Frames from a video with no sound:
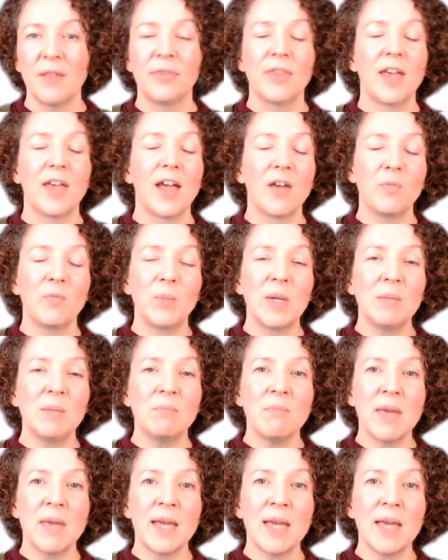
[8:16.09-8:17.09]
There have
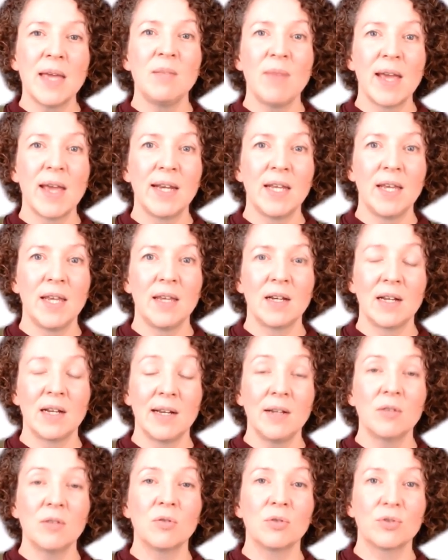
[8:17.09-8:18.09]
been many
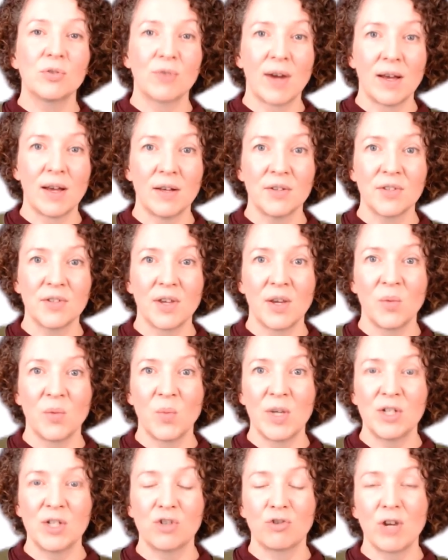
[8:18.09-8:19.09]
clinical trials in
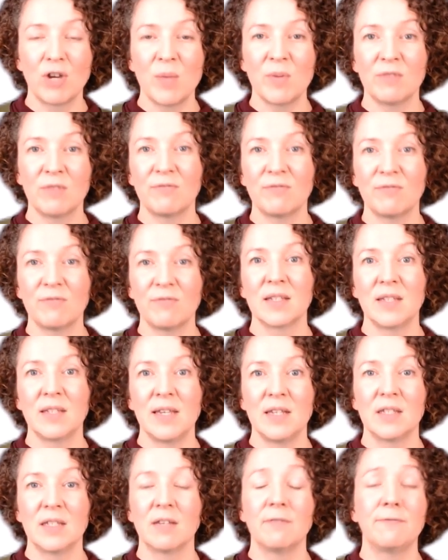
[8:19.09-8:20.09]
which treatment
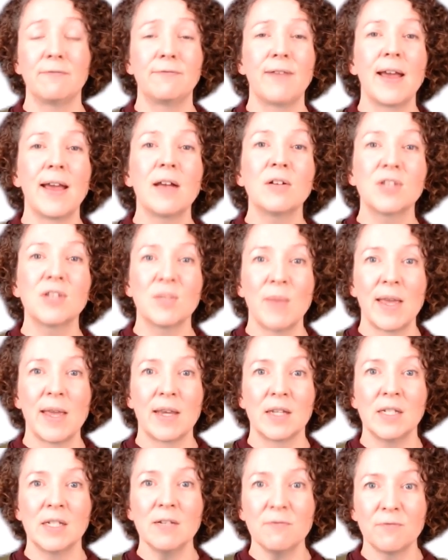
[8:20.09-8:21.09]
vaccines have failed to
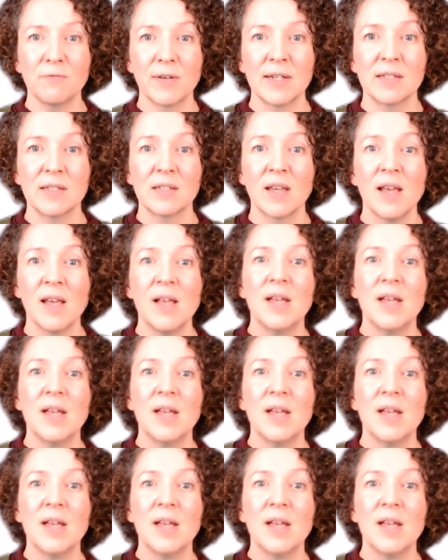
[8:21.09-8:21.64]
make a difference,